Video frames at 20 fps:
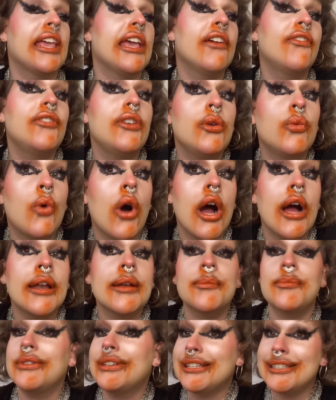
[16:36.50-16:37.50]
If you
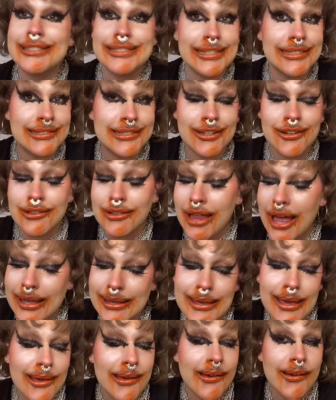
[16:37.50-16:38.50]
want, please consider
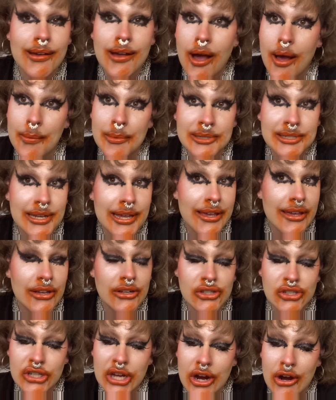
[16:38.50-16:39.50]
liking, commenting,
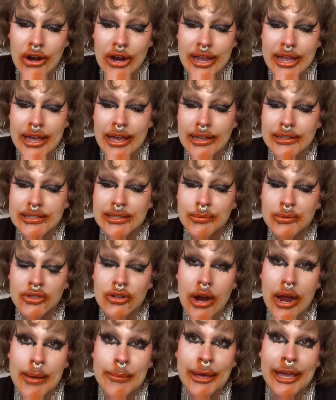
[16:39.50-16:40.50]
sharing,
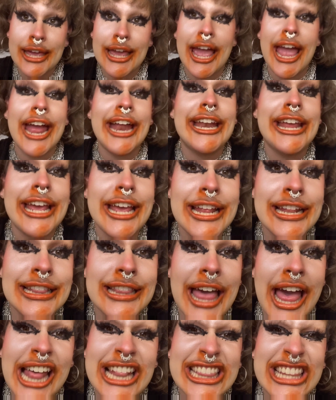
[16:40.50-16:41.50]
subscribing, and hitting
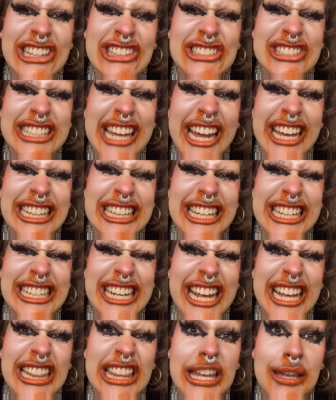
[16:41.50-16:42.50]
that little dingly
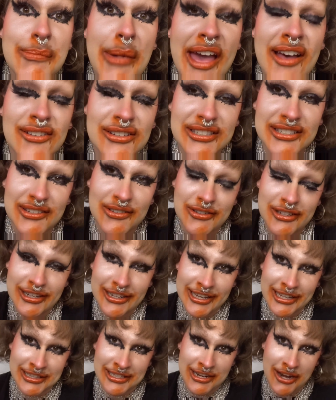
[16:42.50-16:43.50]
dingly bell so you can
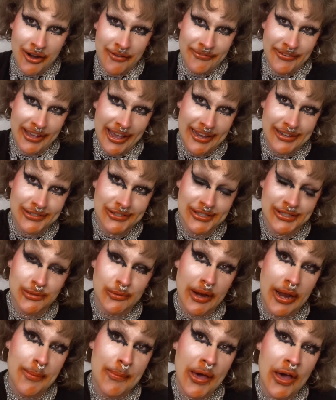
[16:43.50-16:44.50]
get the notifications
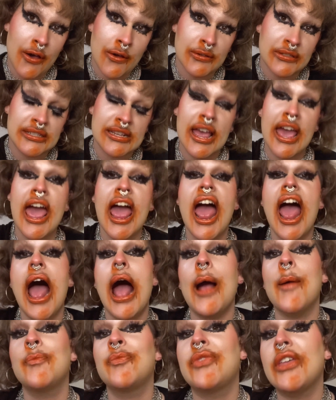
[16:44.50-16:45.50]
when I post.
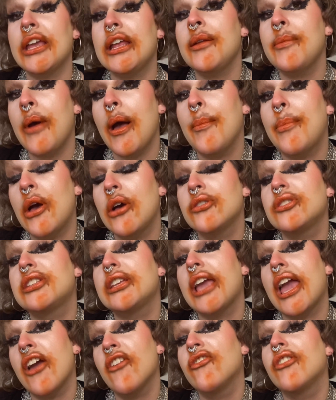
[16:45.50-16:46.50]
I'm thinking about
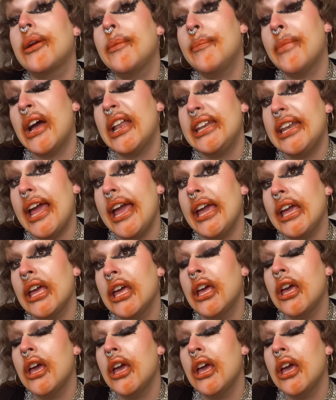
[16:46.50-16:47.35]
posting every Monday,